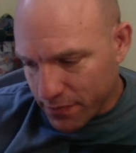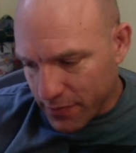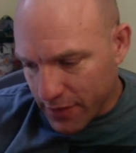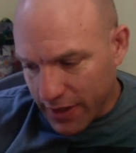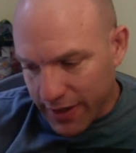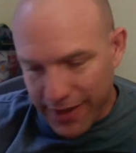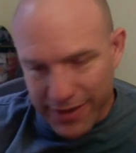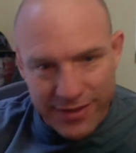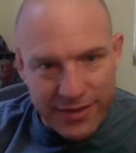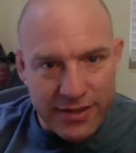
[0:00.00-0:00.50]

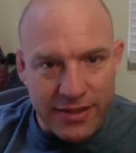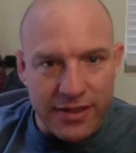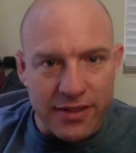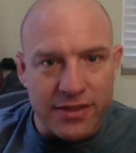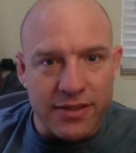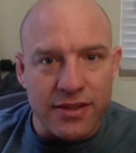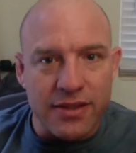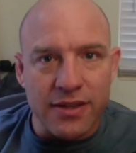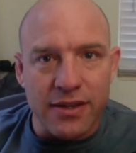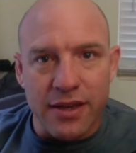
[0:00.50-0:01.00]
against
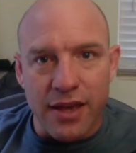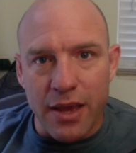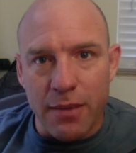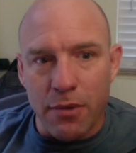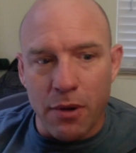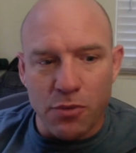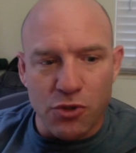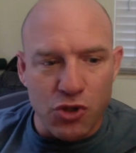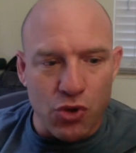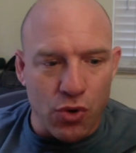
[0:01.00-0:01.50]
DC and came
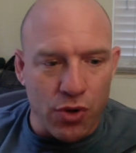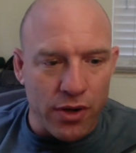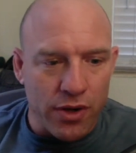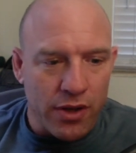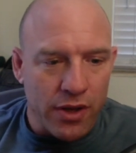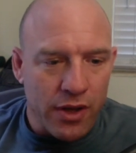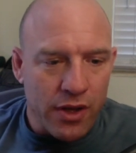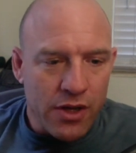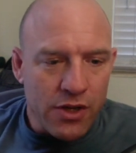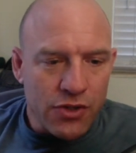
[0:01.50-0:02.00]
up short.
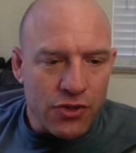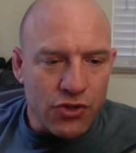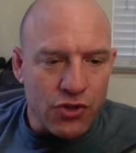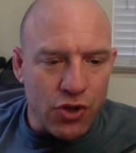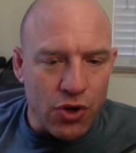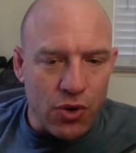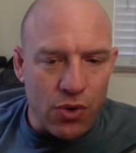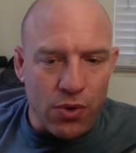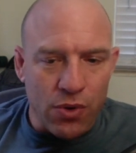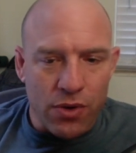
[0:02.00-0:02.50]

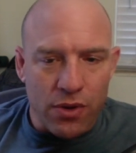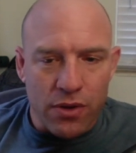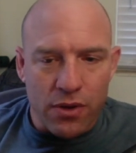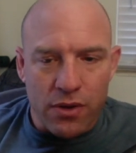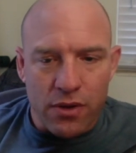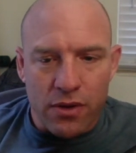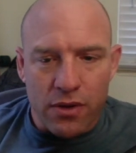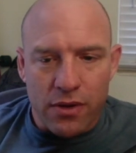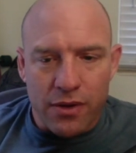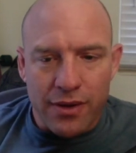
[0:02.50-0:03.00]
So
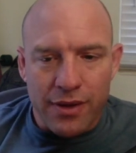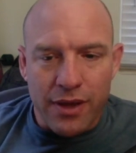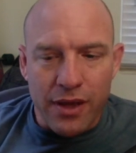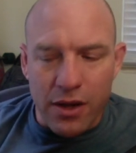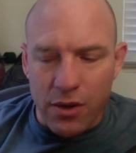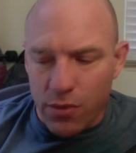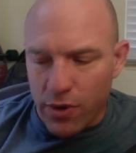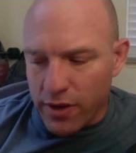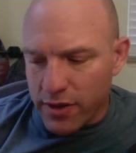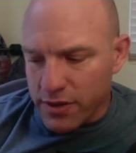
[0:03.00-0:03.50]

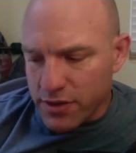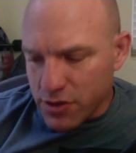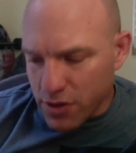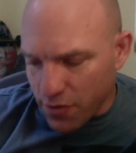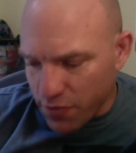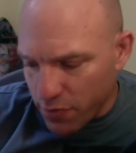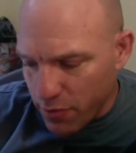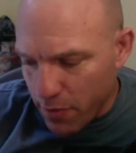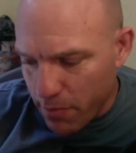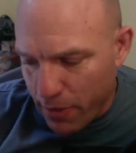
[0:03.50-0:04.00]
anyway, let's
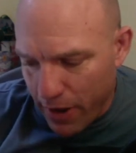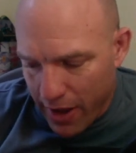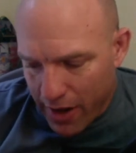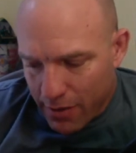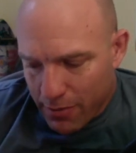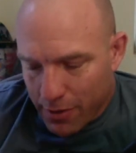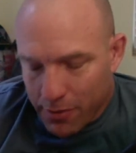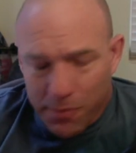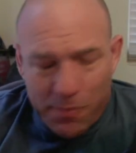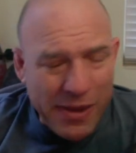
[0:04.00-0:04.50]
start from the
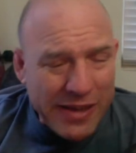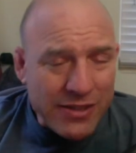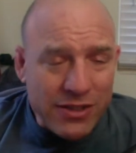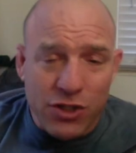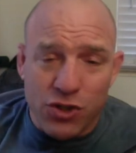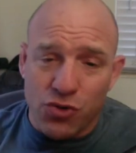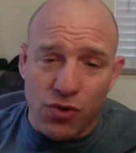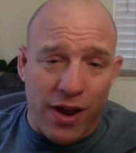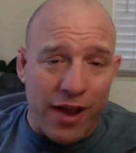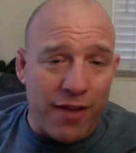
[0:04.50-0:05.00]
bottom. I'm
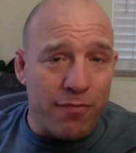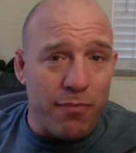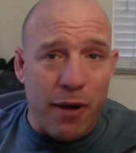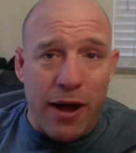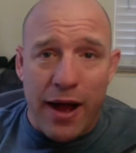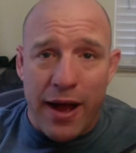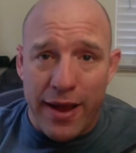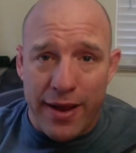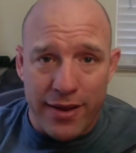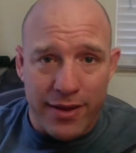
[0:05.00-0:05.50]
basically drive
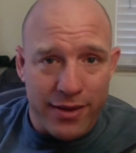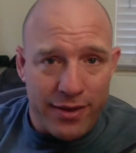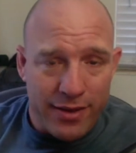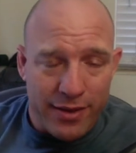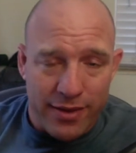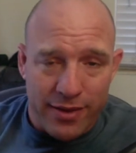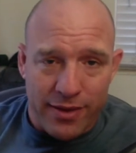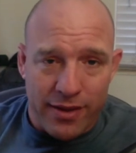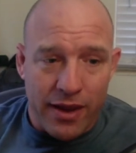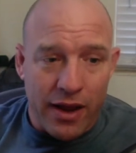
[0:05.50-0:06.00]
by
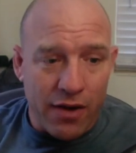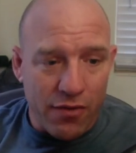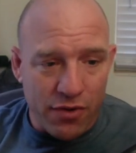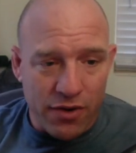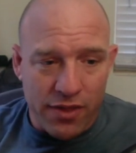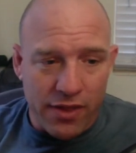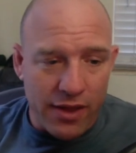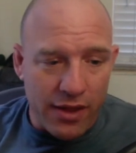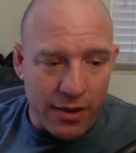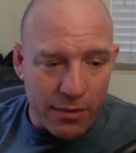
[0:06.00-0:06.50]

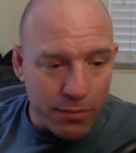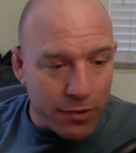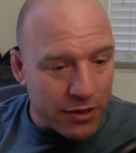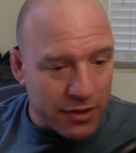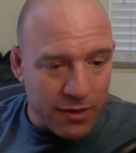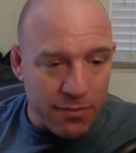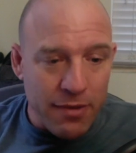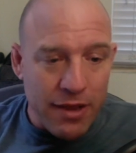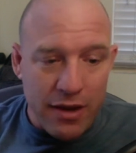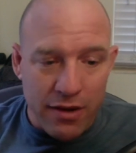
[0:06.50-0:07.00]
everything but
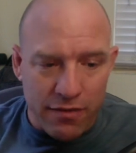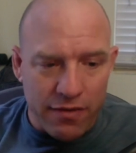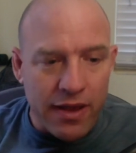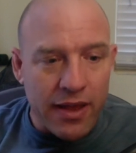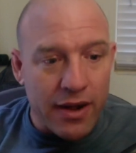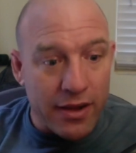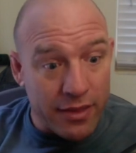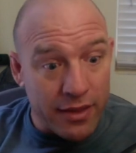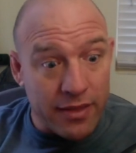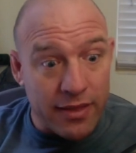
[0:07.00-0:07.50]
the main
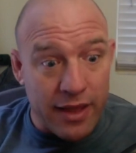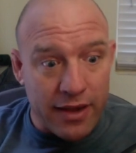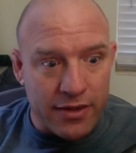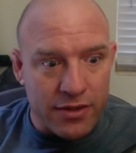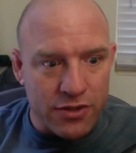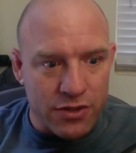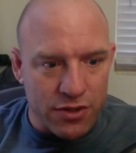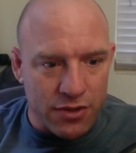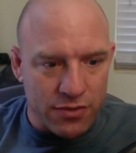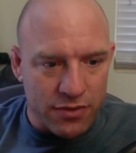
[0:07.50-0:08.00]
event. I think that
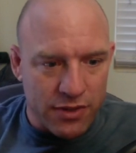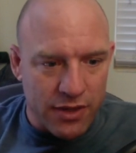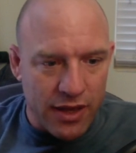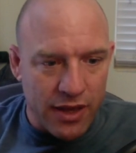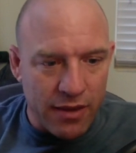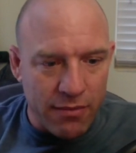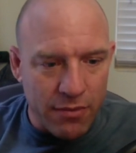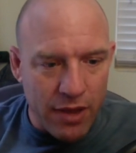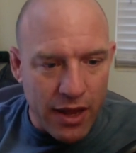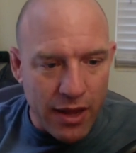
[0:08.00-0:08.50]
deserves
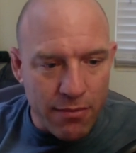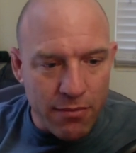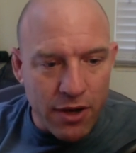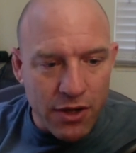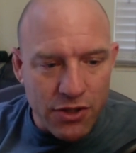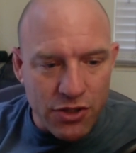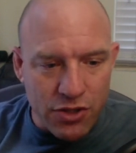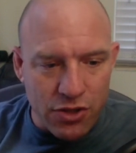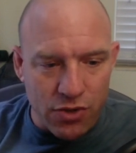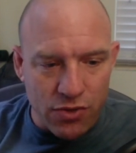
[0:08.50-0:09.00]
a
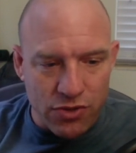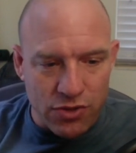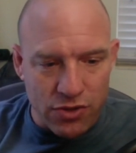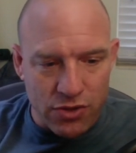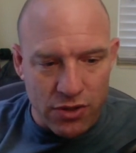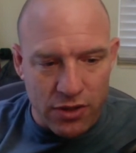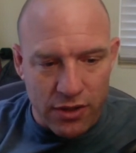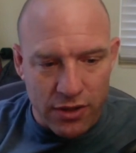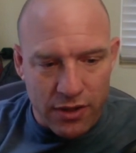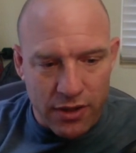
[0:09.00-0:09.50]
much closer
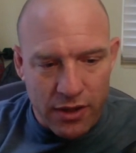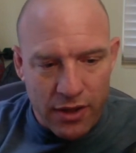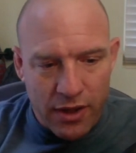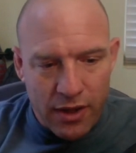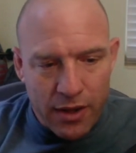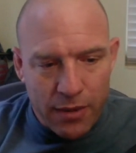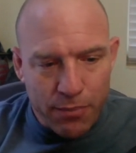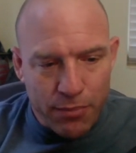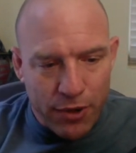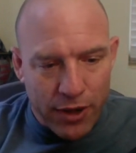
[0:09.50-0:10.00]
look.
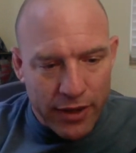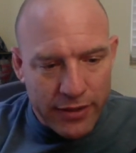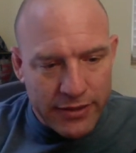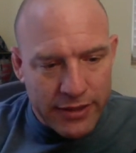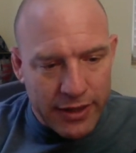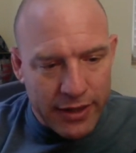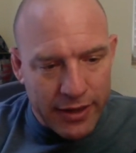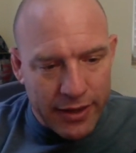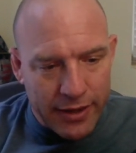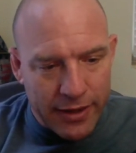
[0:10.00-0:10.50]
But
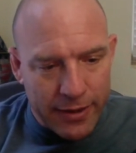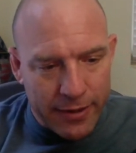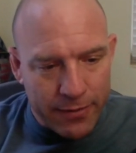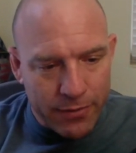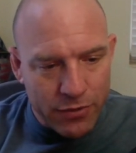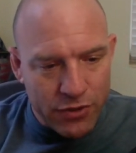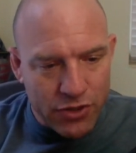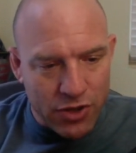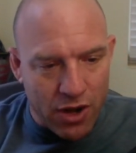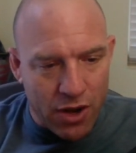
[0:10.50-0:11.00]

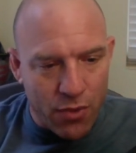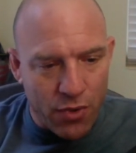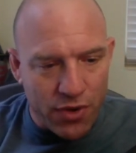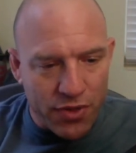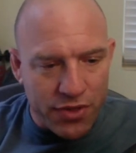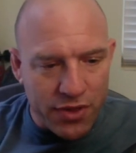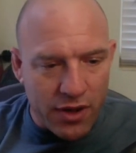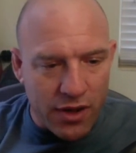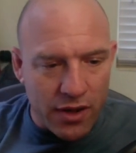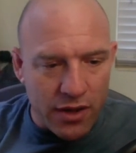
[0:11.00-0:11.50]
we start out
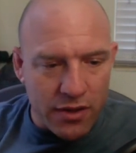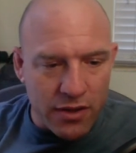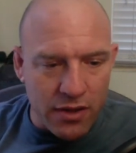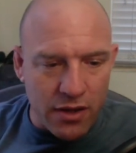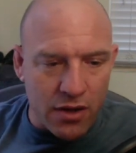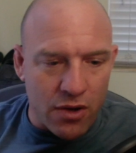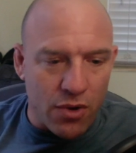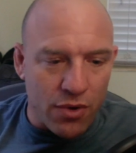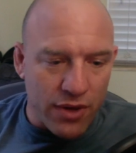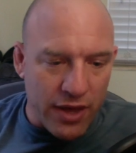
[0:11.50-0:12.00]
with
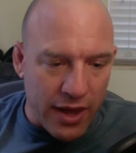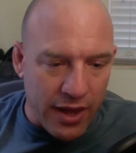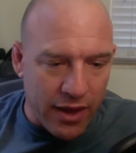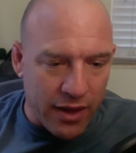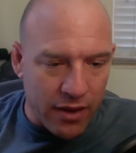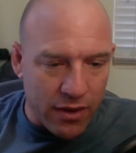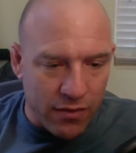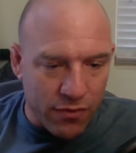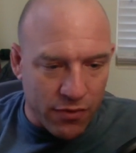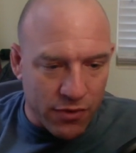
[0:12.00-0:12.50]
Kyung Ho
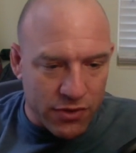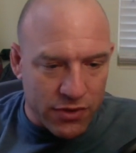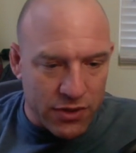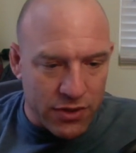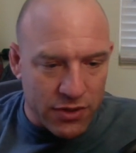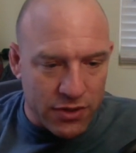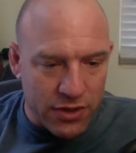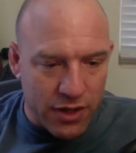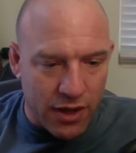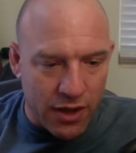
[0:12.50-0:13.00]
Kang
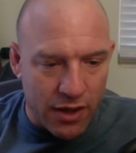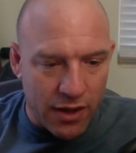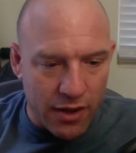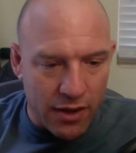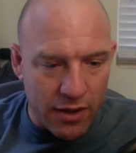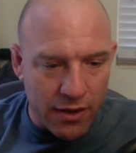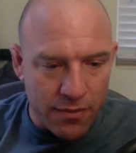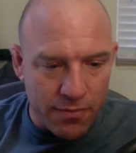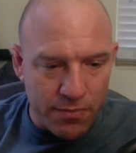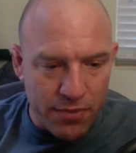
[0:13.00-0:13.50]
versus
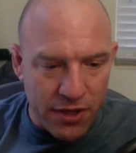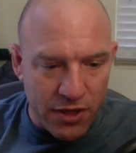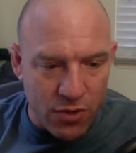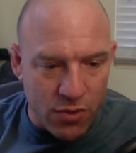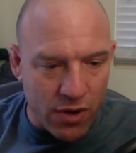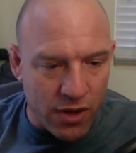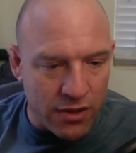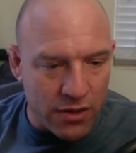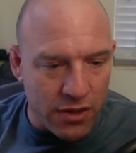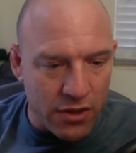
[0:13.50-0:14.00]
Ping
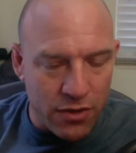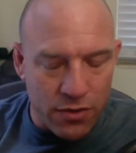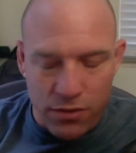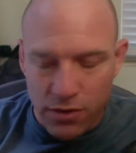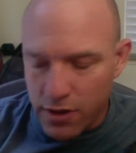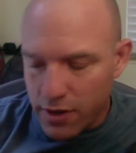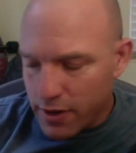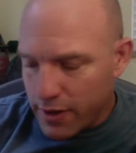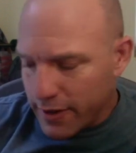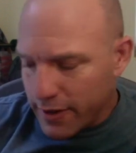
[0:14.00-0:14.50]
Yuan Liu.